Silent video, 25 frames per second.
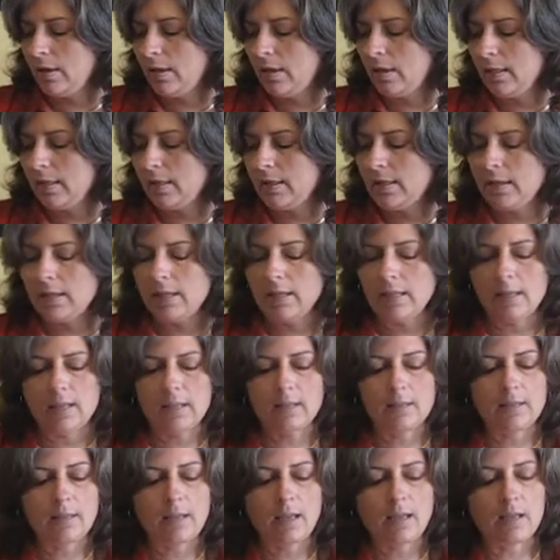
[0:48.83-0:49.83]
the
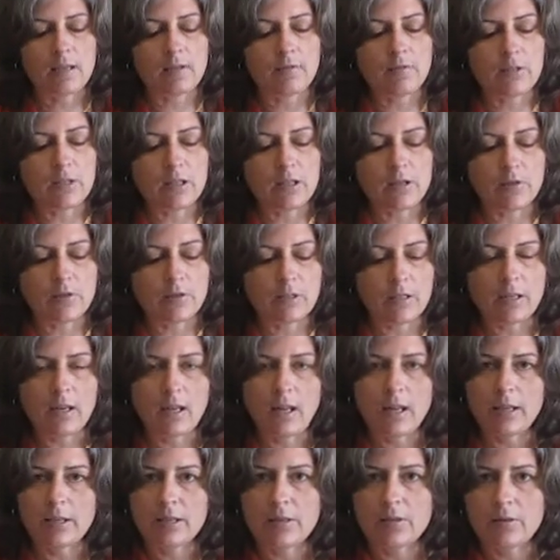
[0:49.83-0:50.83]
inside of the unit.
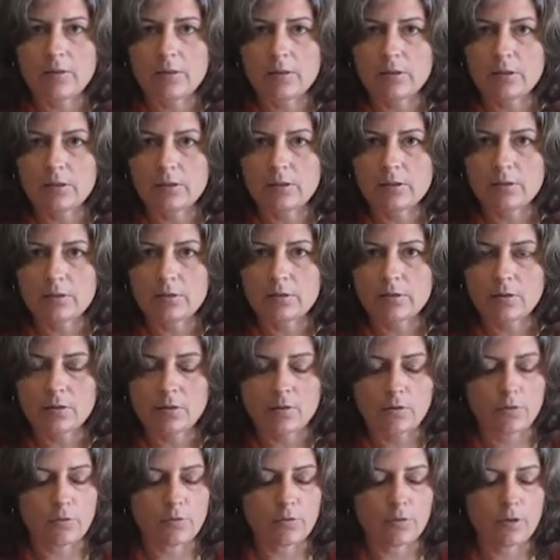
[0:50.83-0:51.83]
I use a little
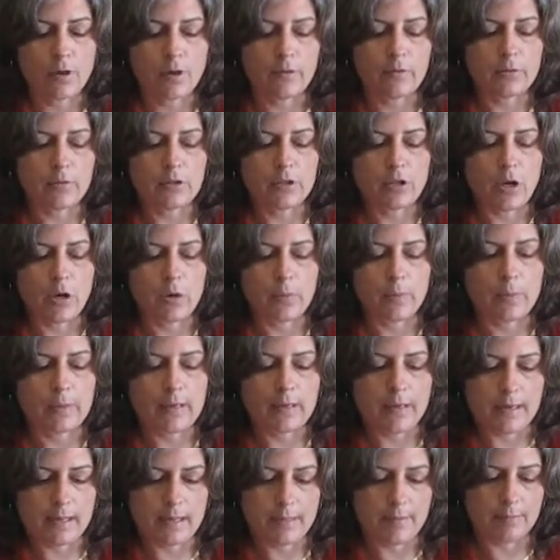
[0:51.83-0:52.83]
screwdriver to open
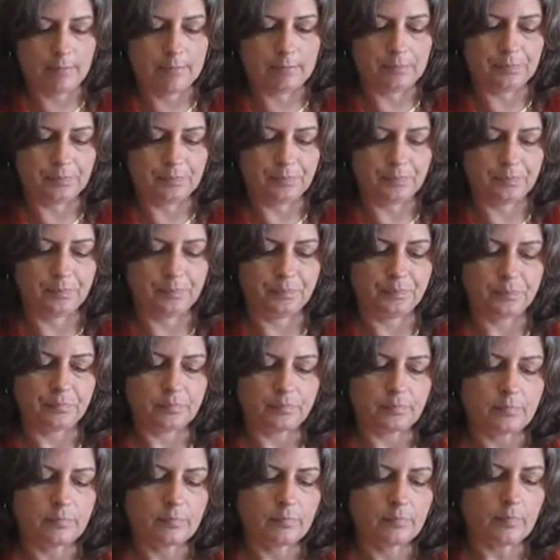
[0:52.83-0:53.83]
it up.
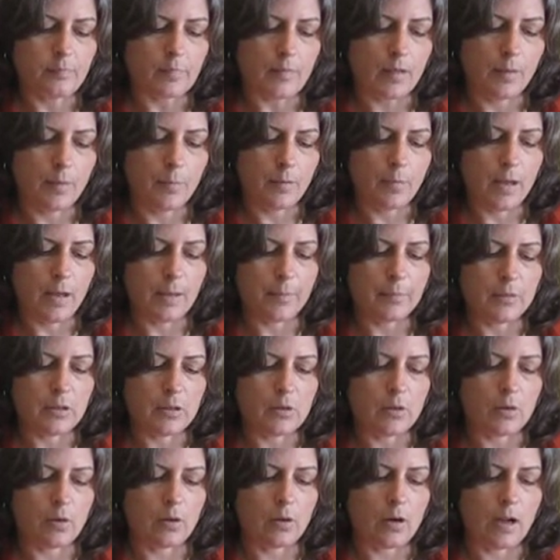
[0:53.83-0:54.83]
Pop the
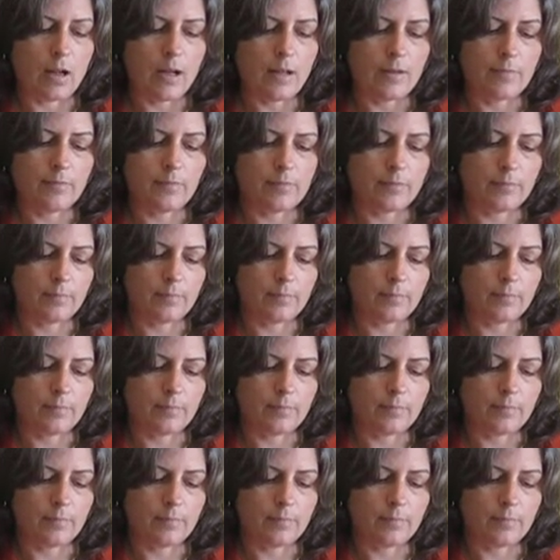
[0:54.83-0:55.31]
door off.